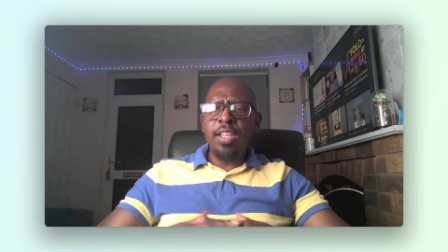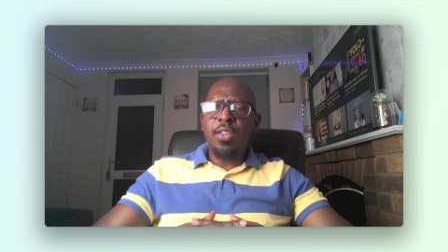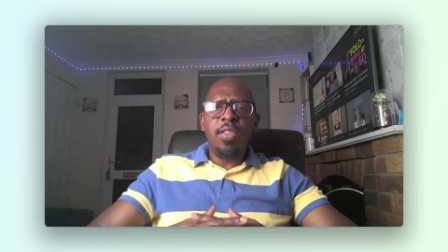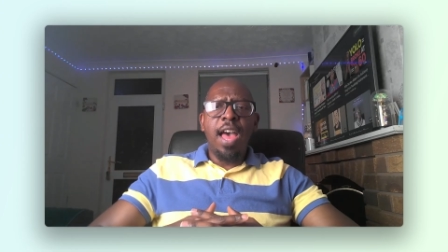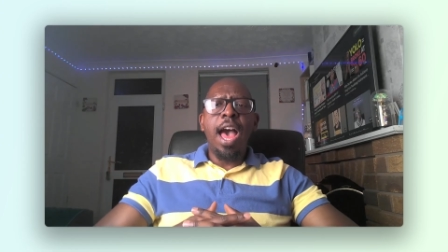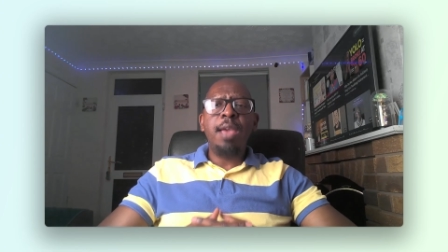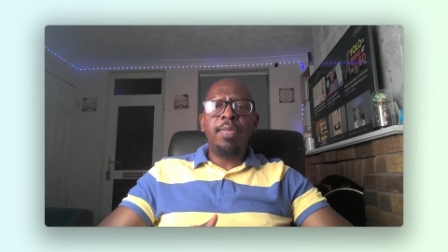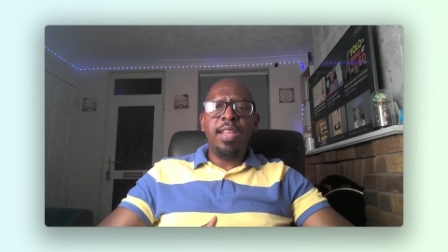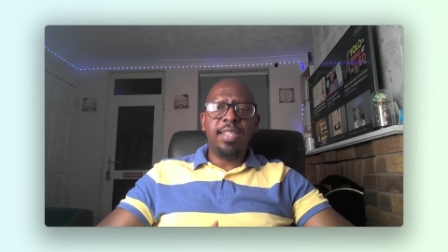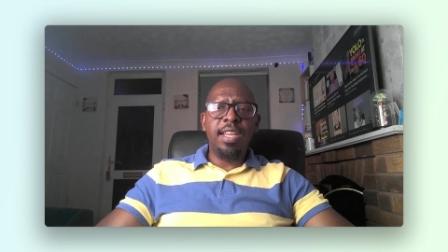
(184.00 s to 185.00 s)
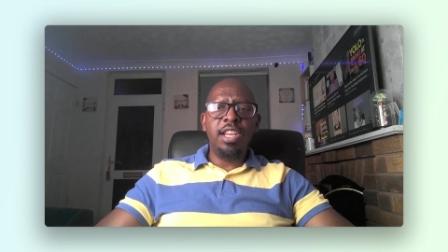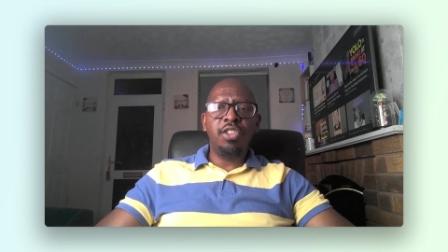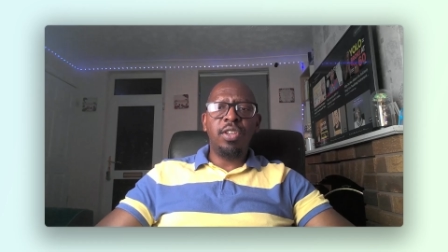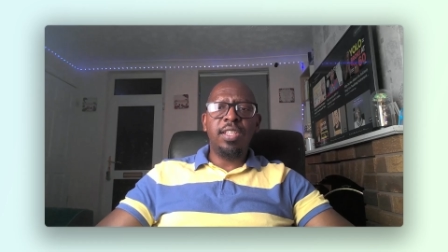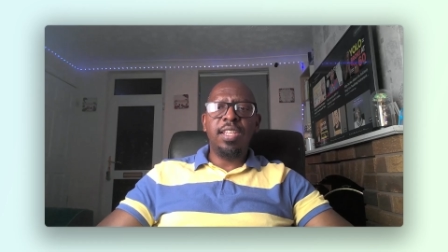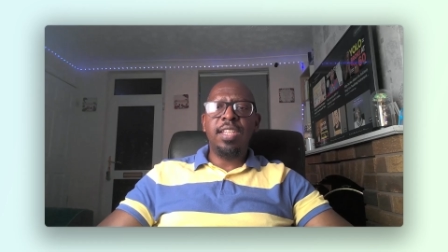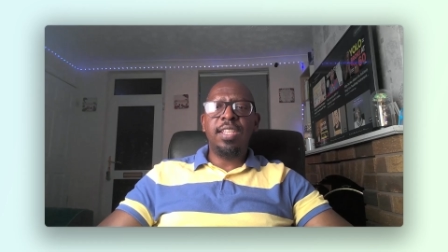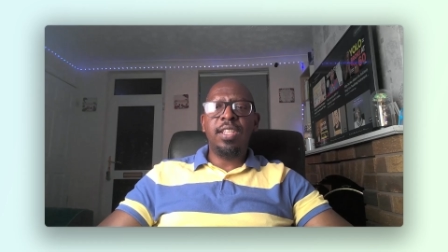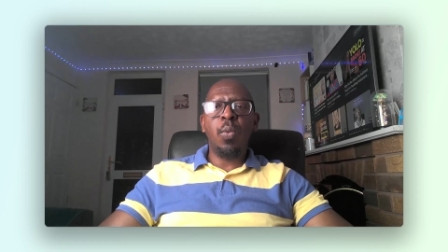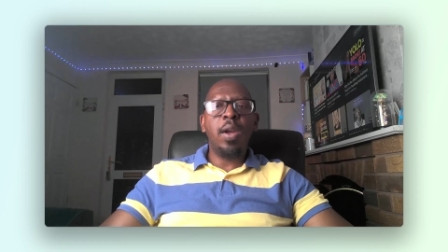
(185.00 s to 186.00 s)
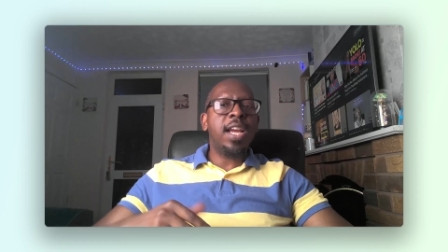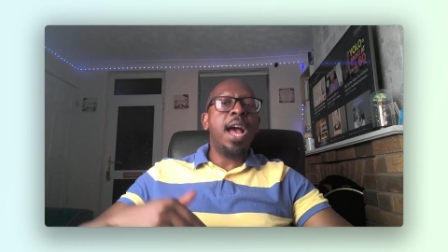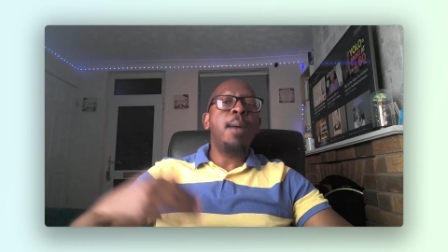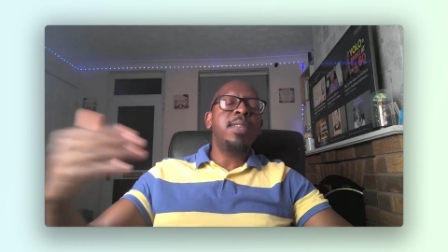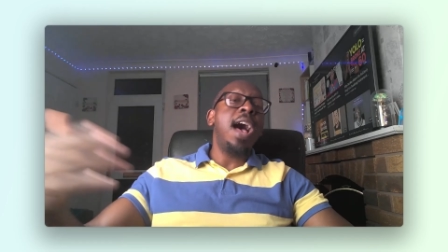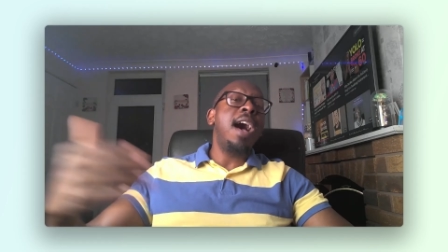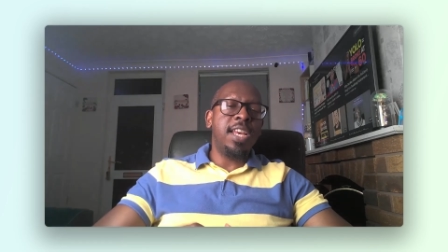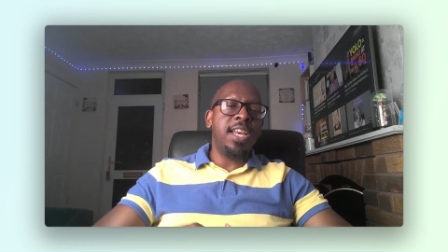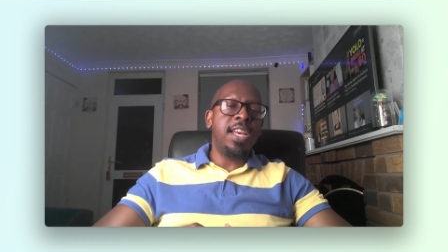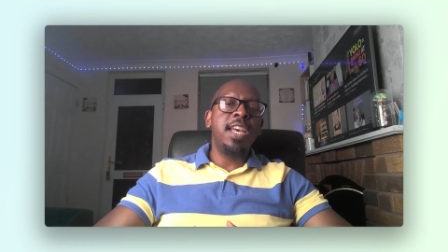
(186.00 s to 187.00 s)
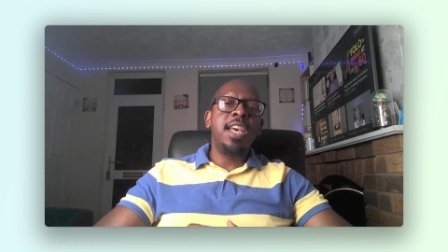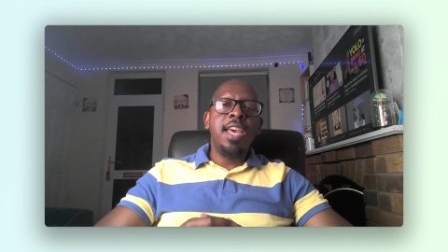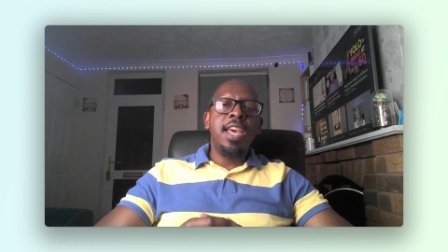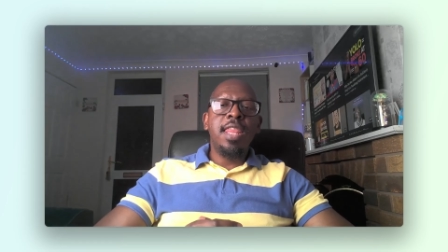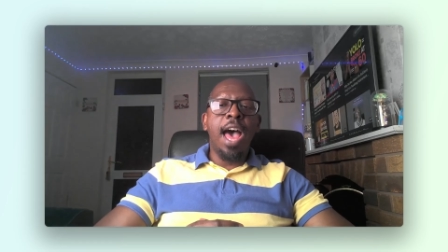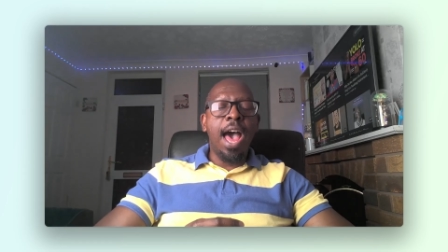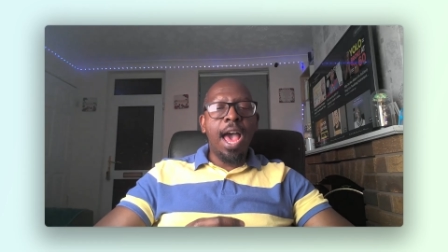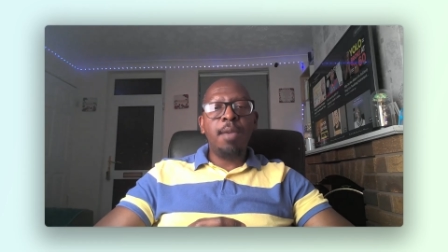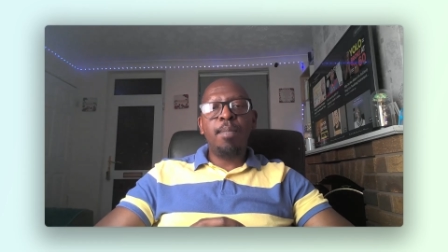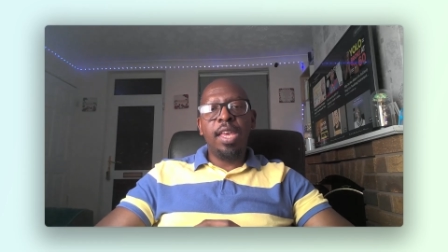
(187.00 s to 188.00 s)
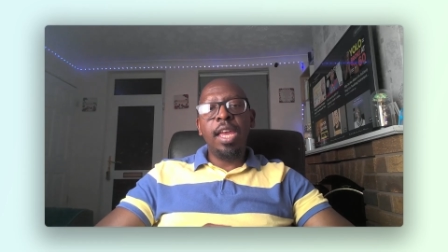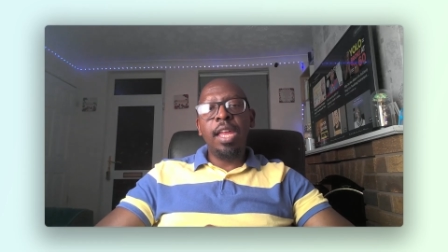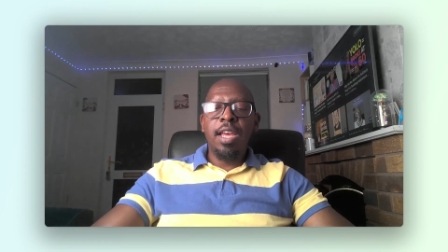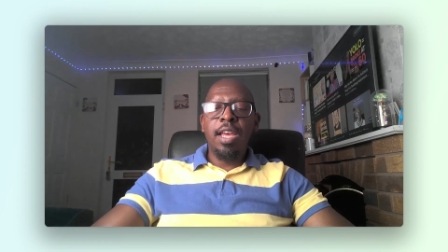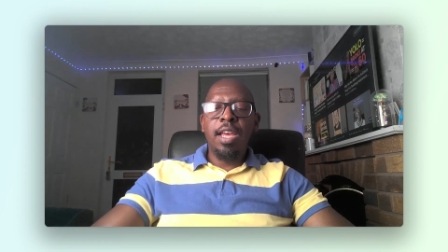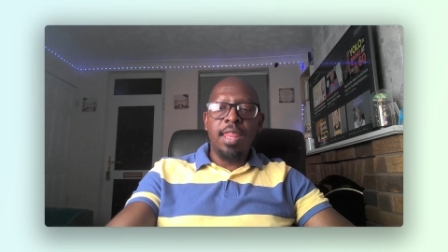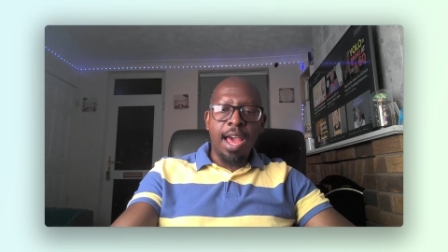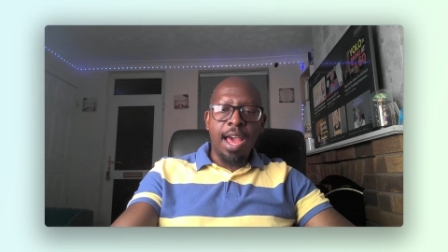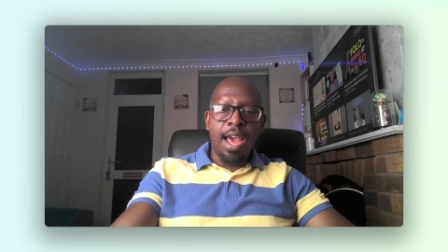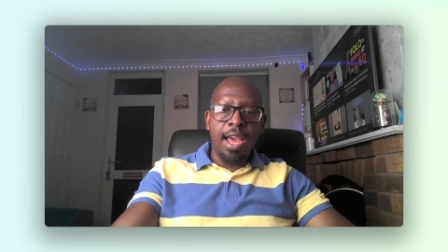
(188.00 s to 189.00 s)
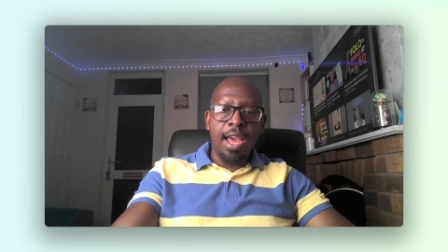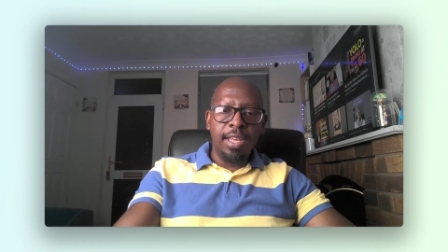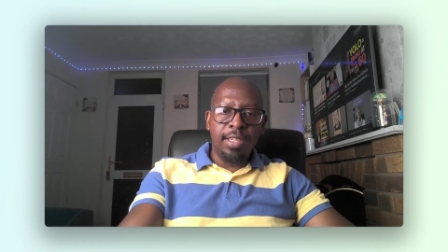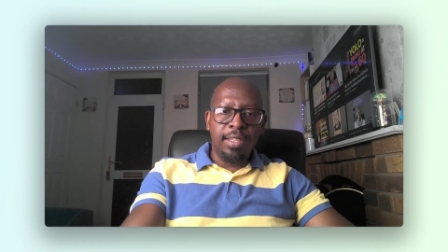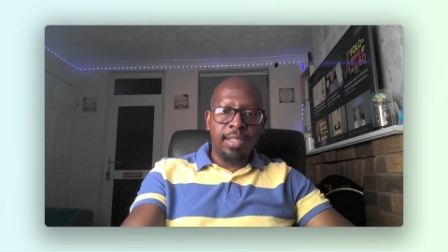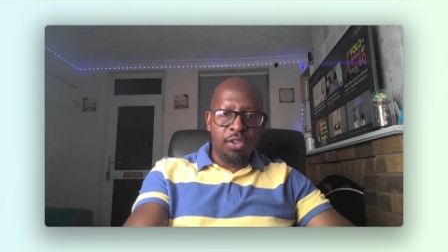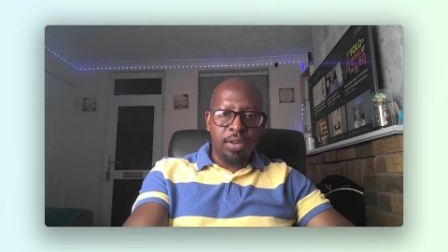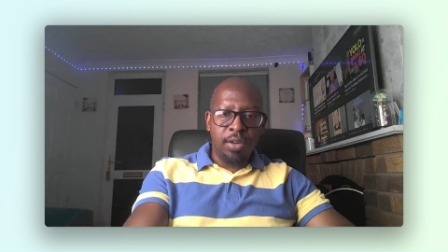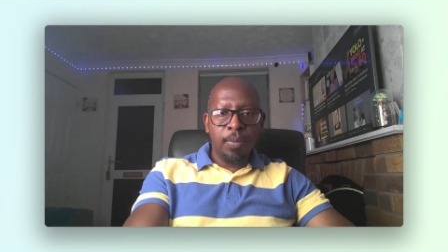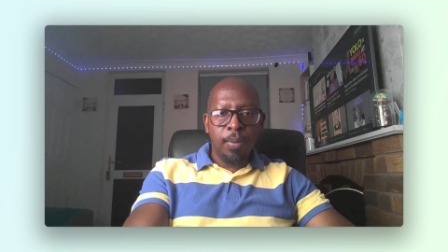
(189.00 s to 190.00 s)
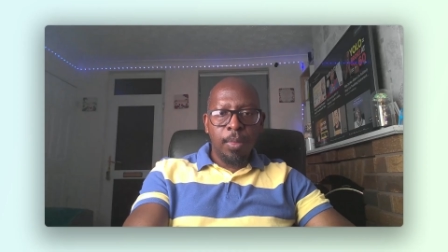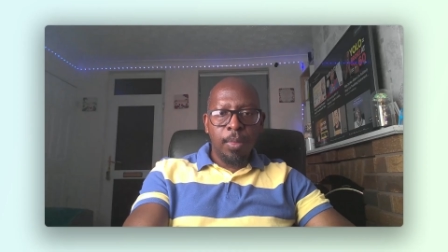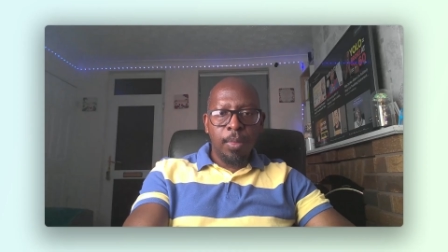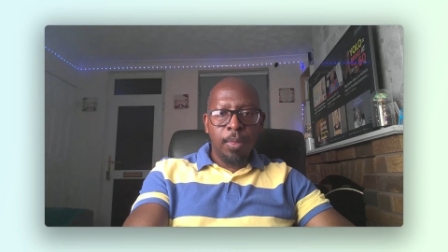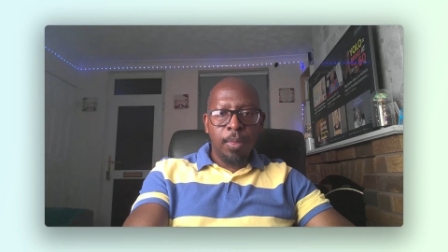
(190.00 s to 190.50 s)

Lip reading: it's not the hype that's dangerous, it's what comes after the hype begins that is dangerous.